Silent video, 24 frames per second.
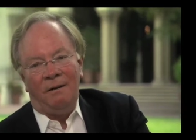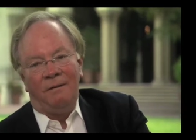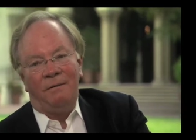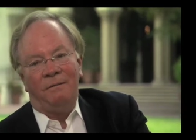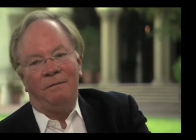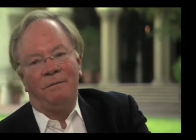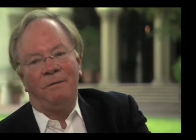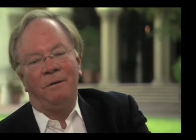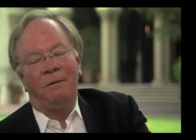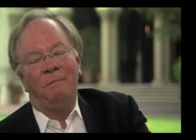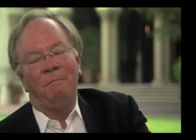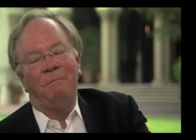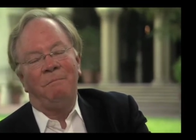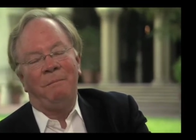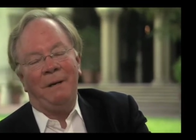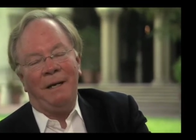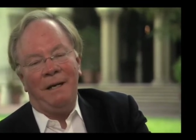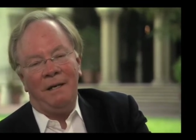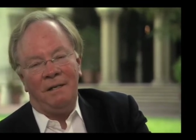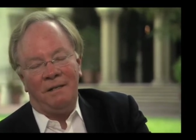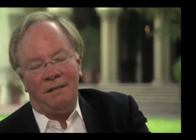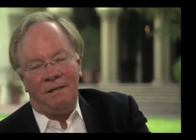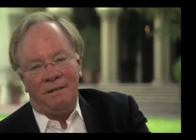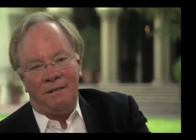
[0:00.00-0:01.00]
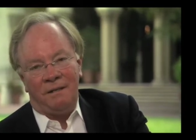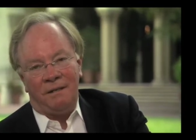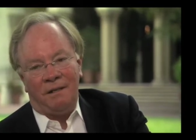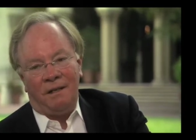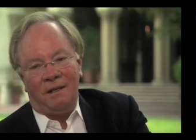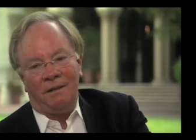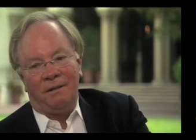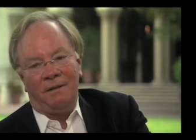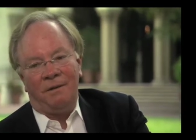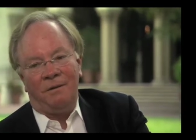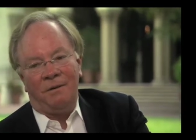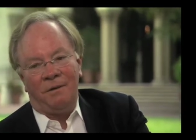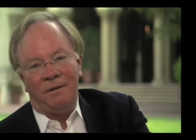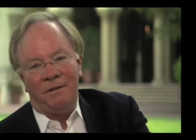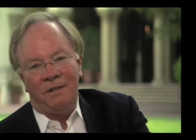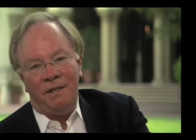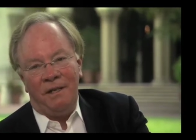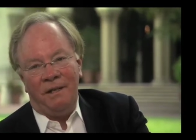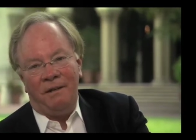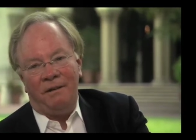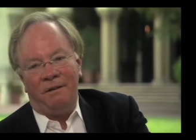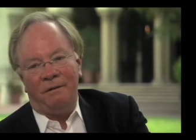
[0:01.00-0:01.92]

from basins like the North Sea that